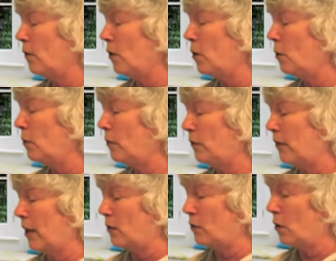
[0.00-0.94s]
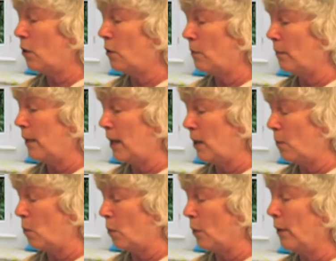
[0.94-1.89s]
uses that term
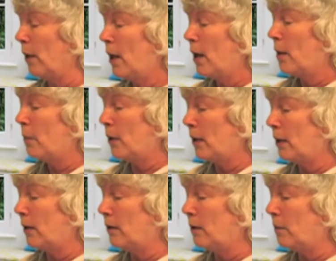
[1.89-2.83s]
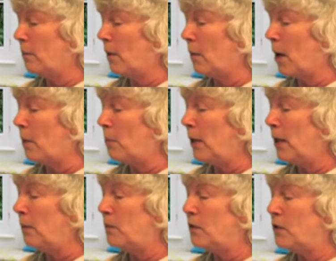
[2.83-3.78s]
anymore. But the
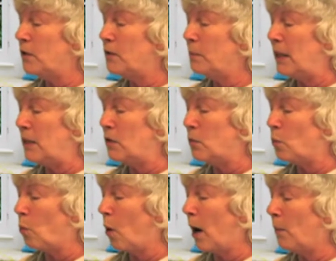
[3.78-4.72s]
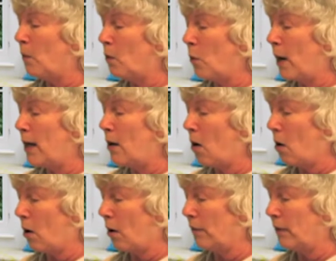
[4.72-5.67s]
Abib just means ripe grain
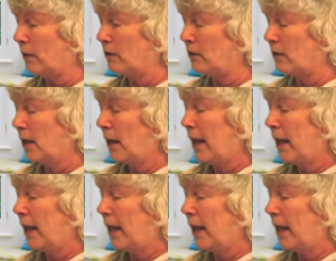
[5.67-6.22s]
harvest.